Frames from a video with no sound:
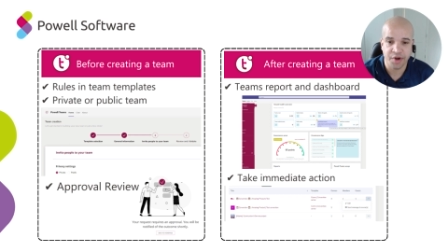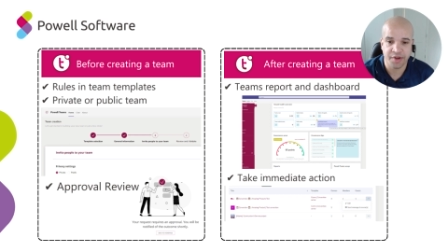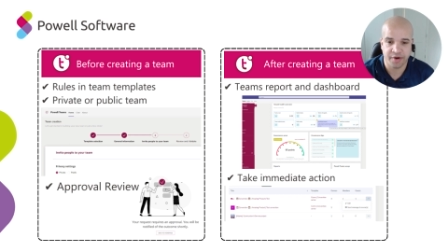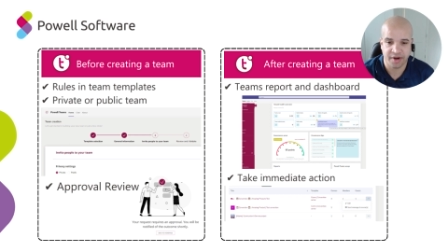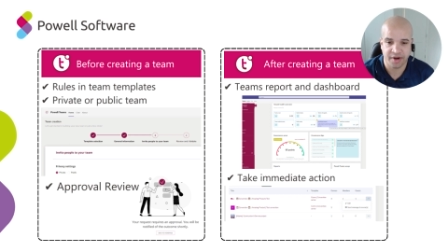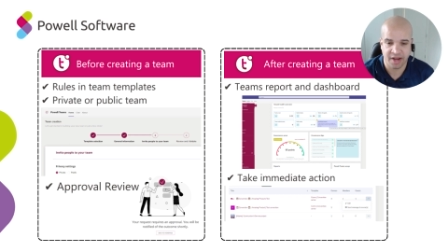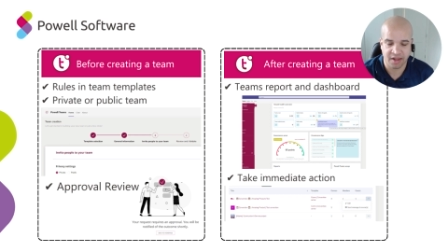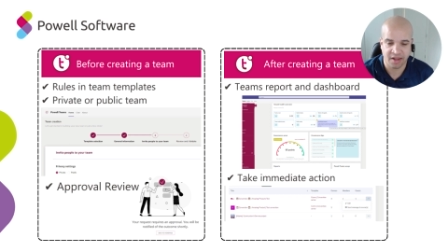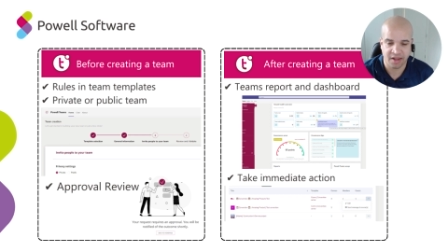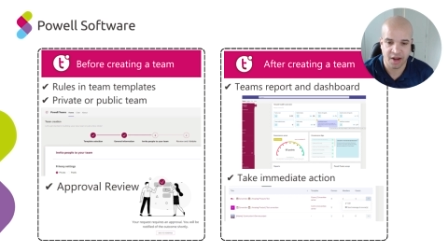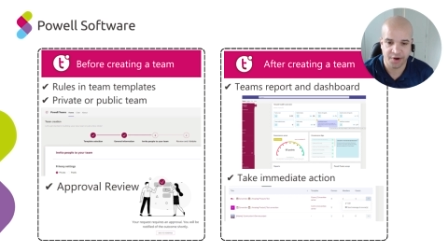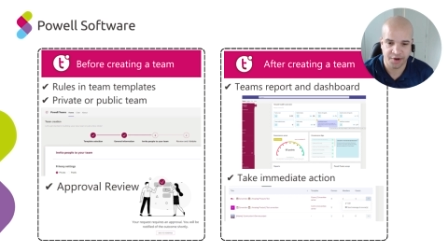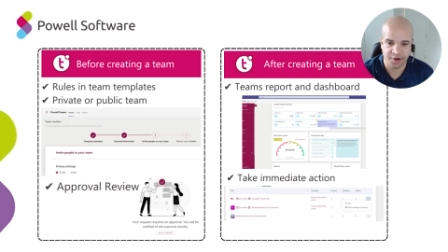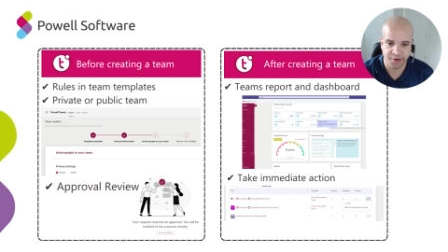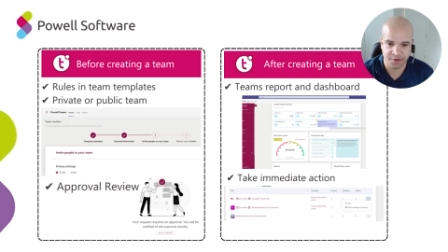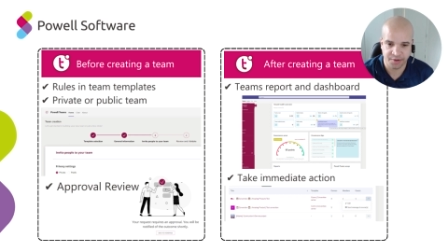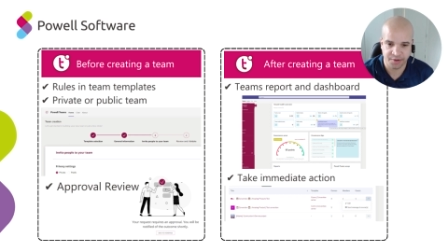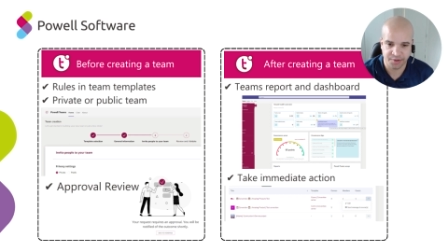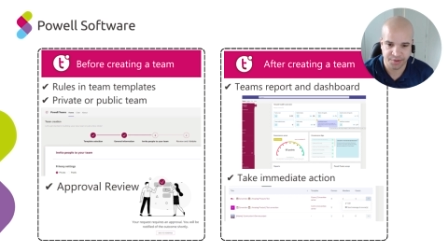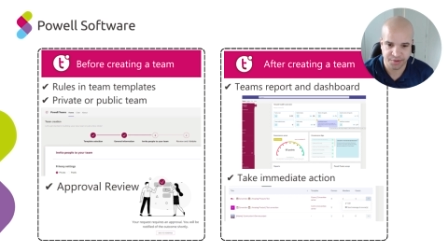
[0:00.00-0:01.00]
you can allow
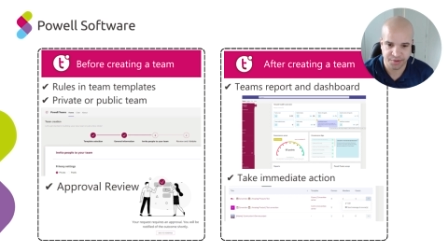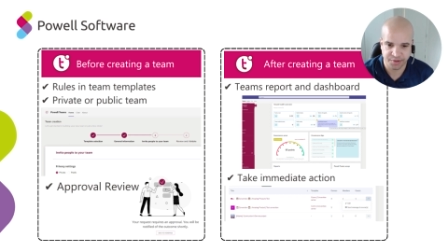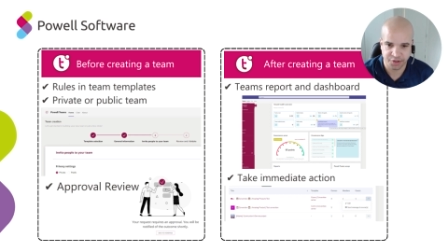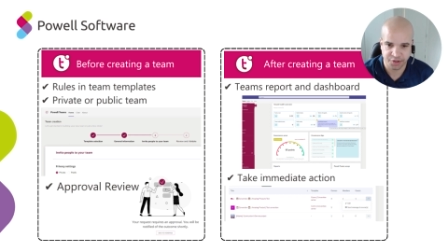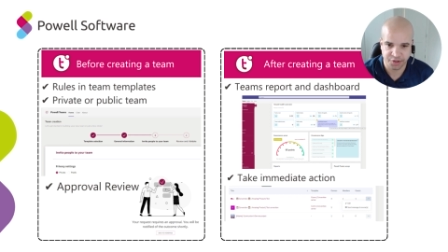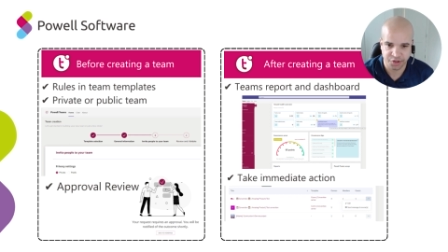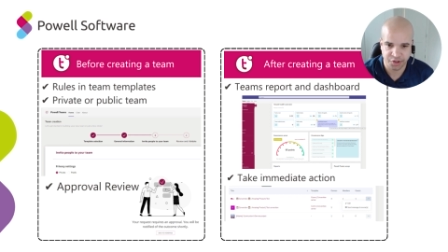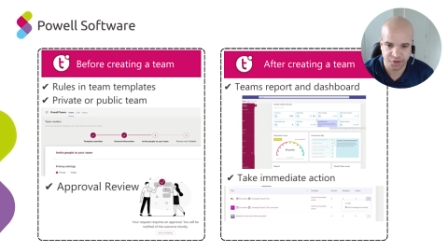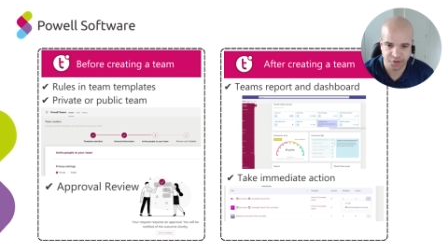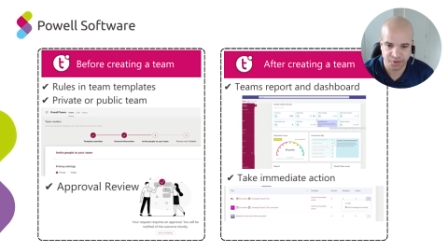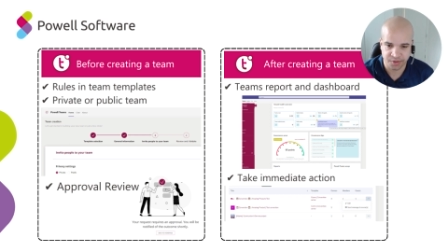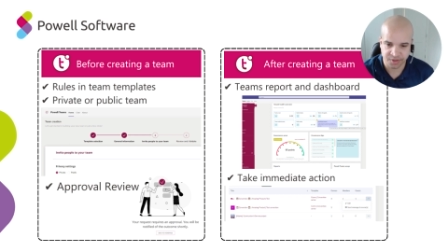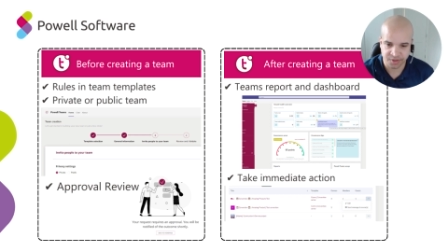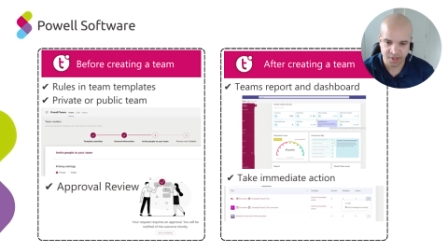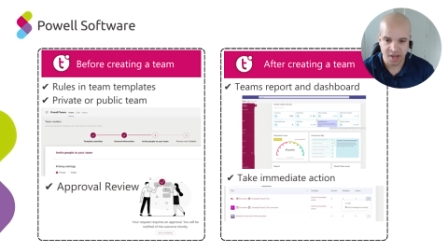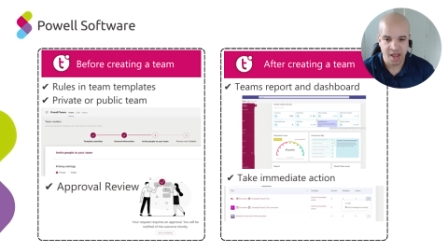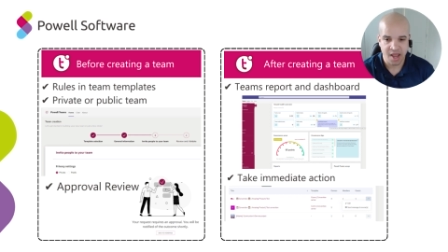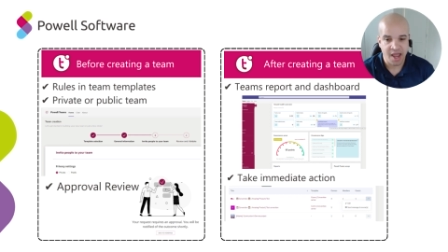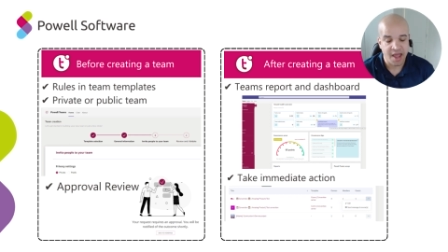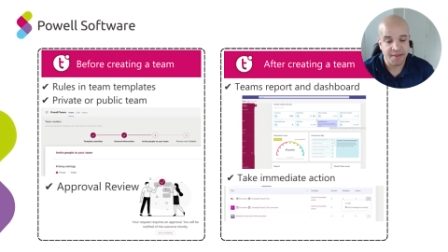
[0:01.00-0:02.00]
your users to choose.
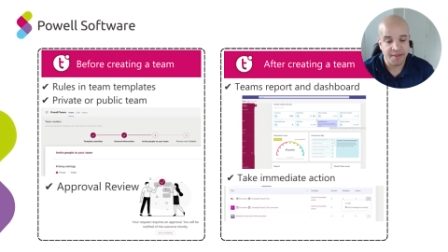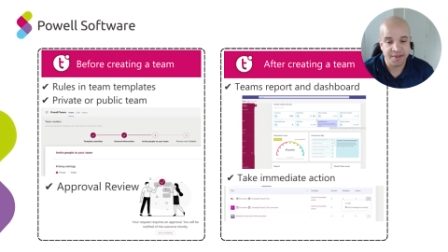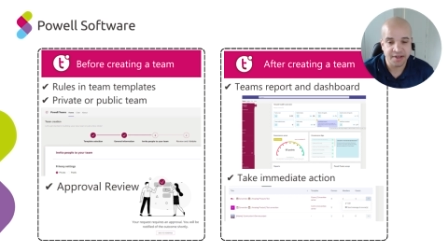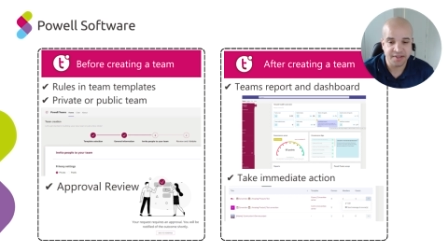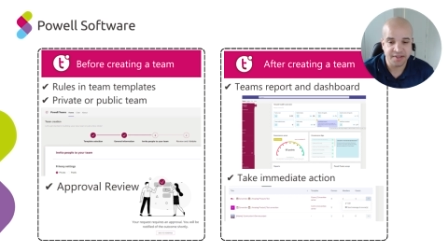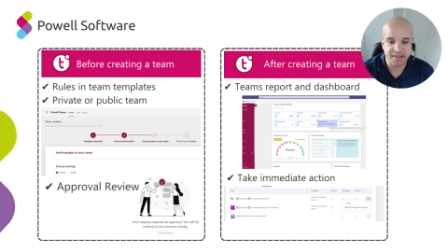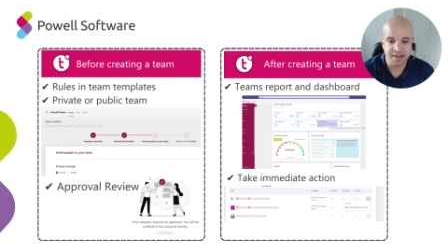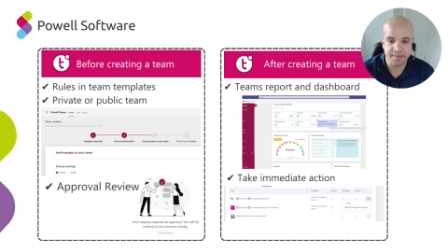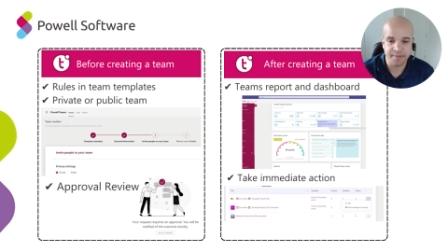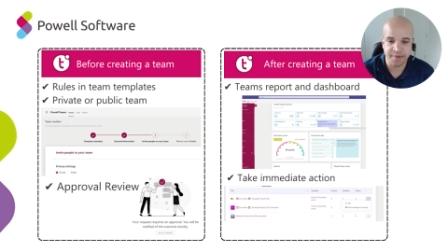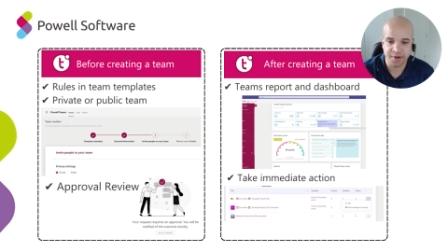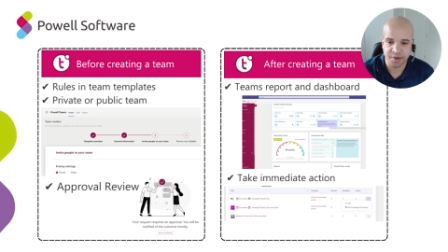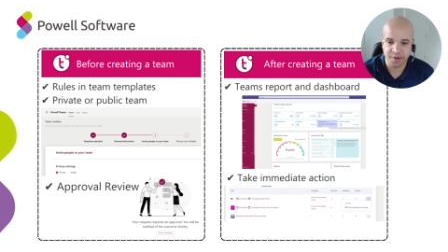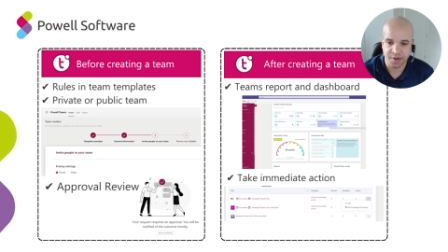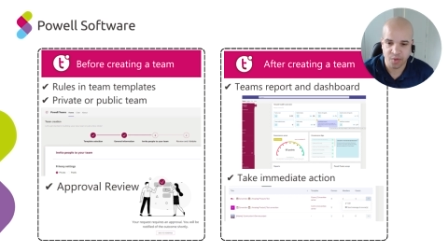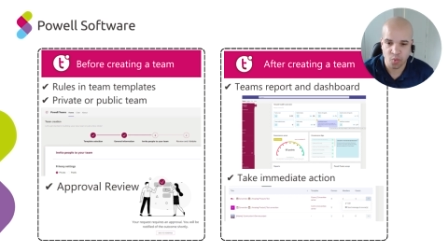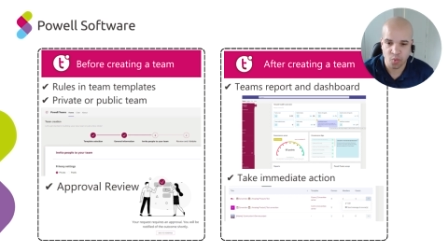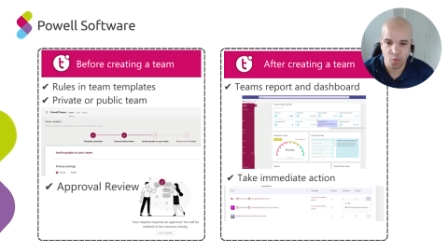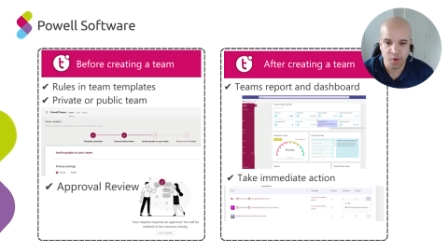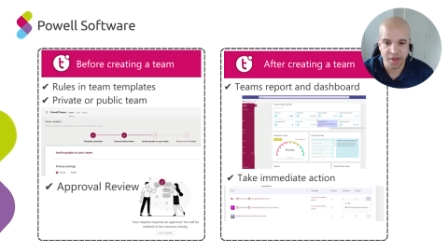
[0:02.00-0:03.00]
And then
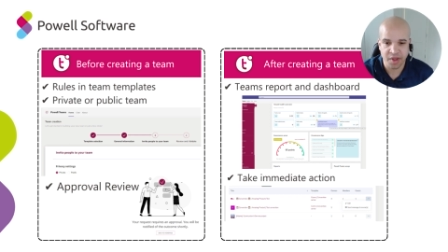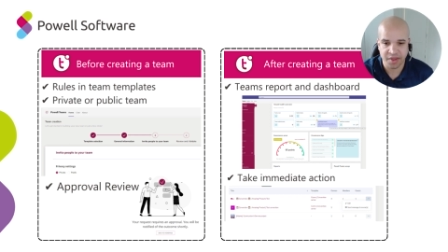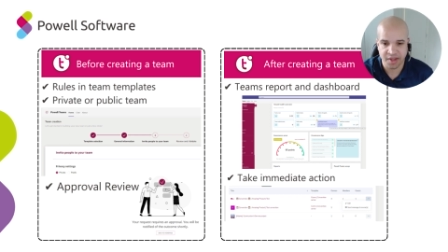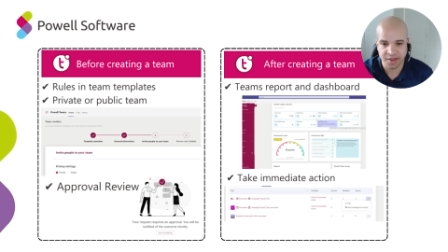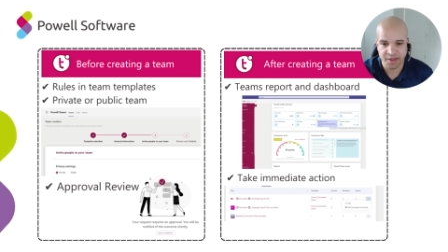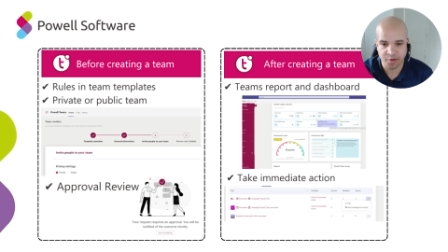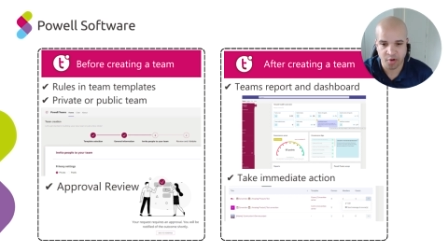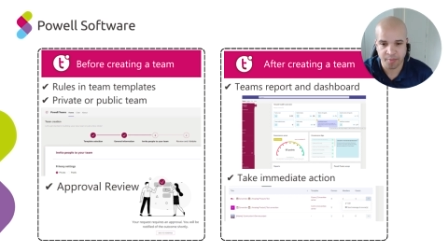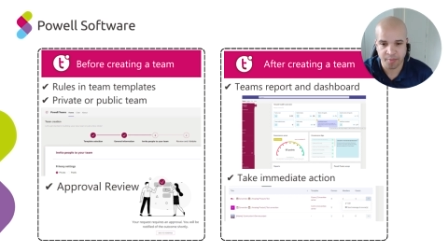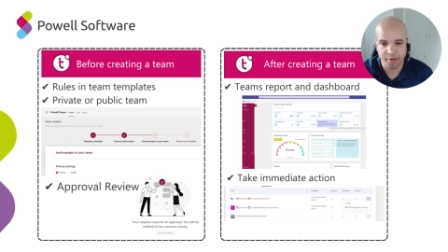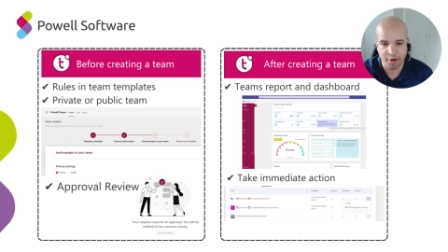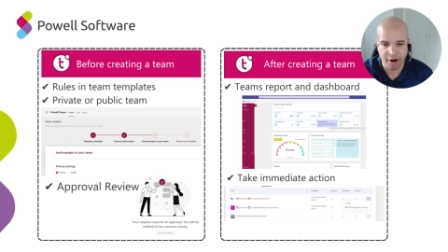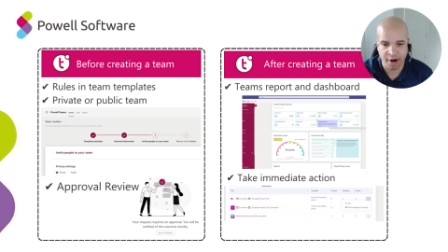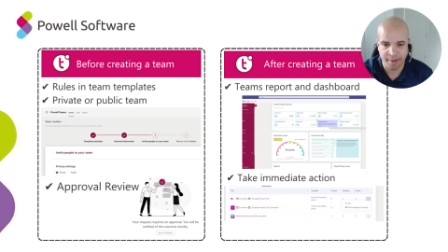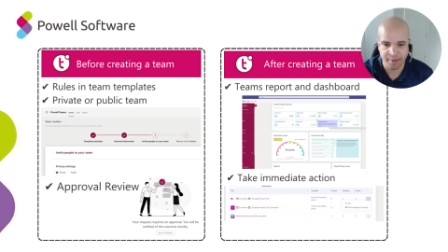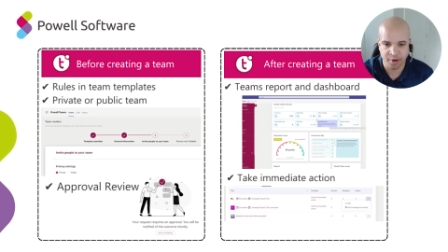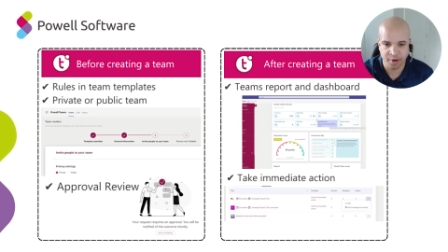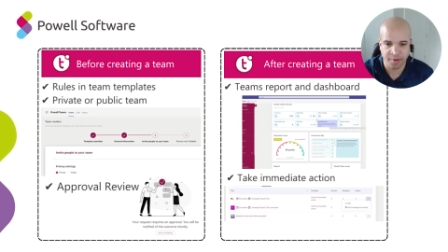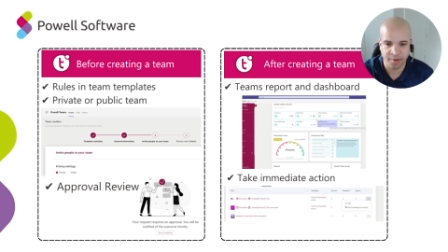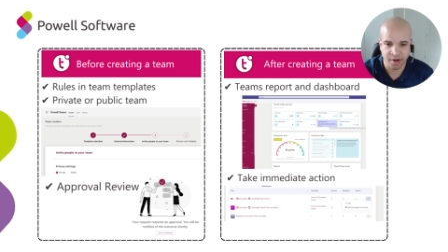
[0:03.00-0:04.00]
typically with either a
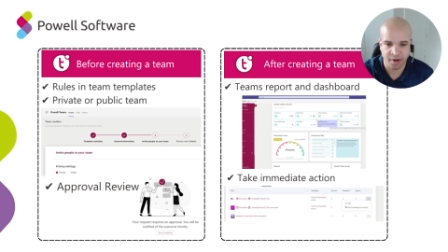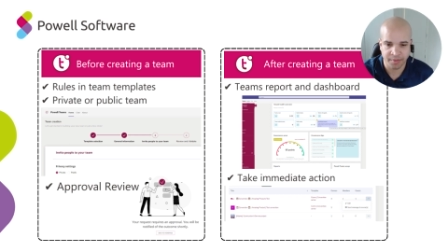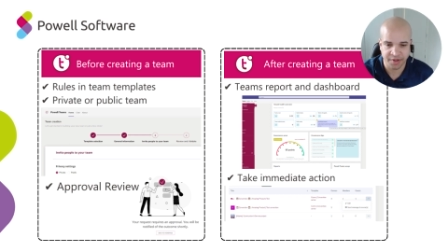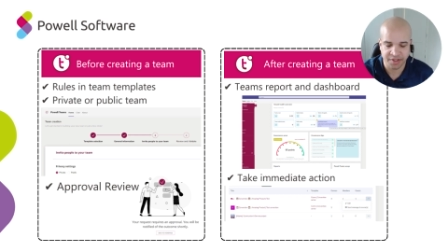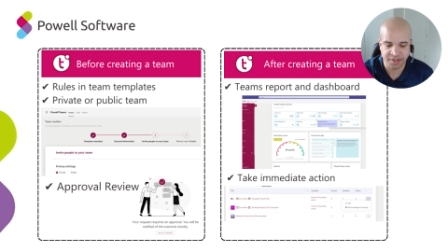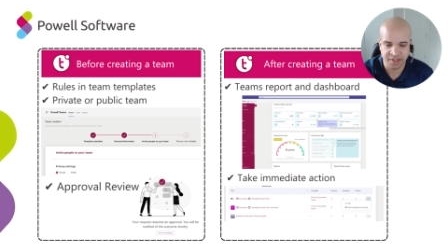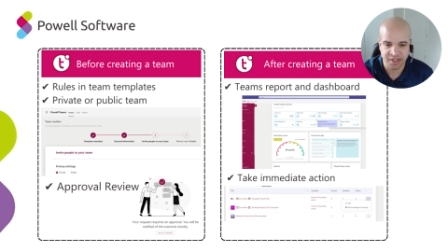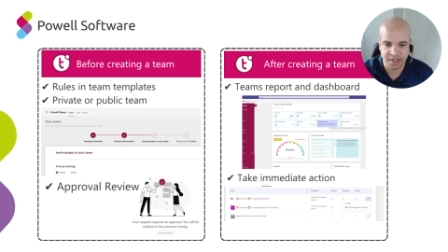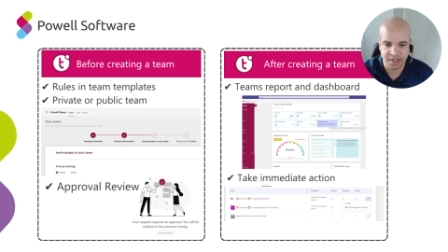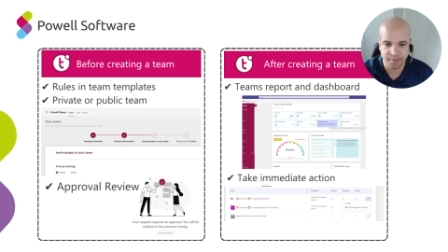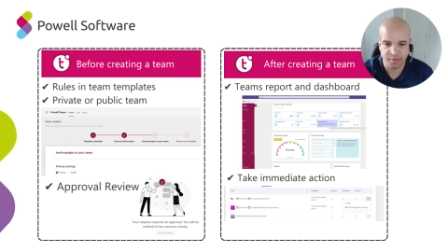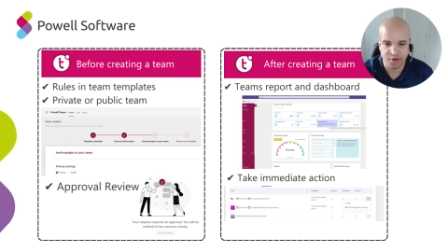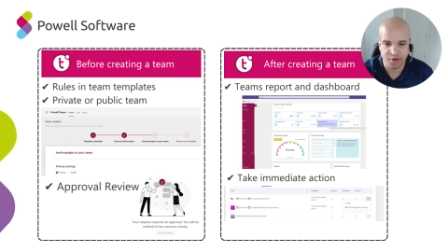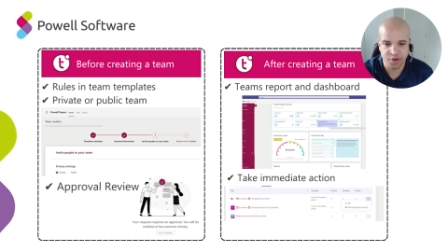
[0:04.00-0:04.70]
private or public team,